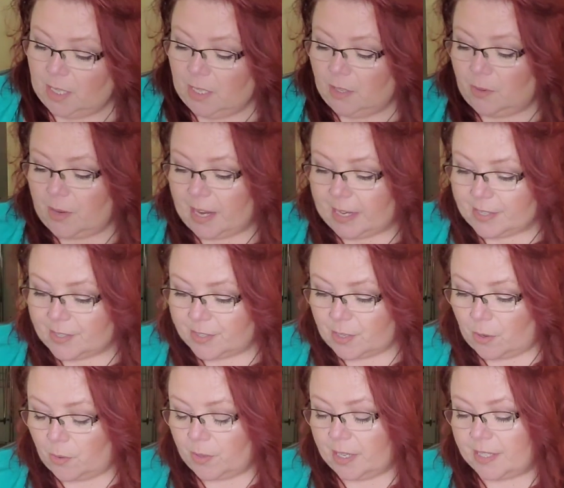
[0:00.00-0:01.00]
Okay,
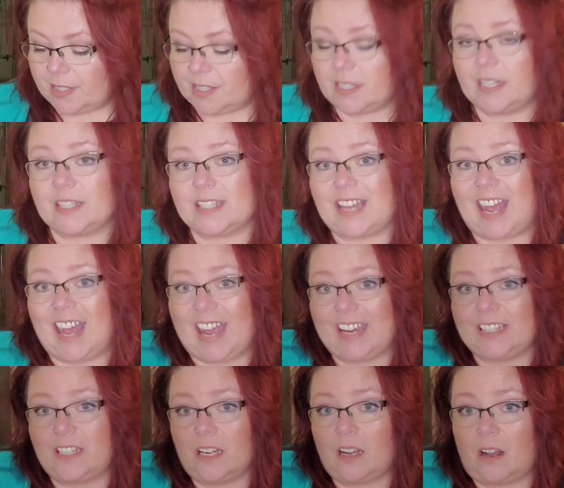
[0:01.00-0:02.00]
so it's
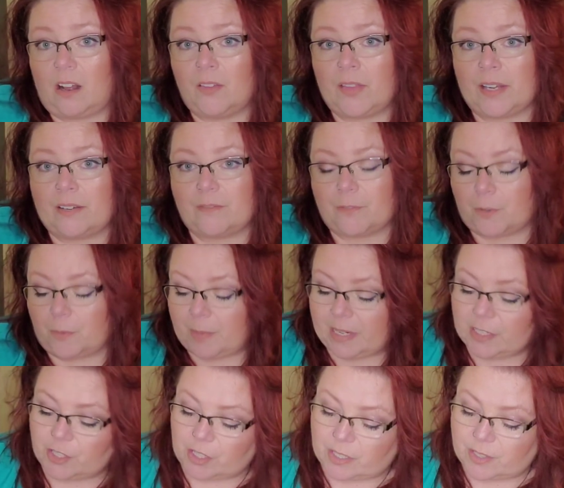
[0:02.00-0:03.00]
hiding all that information.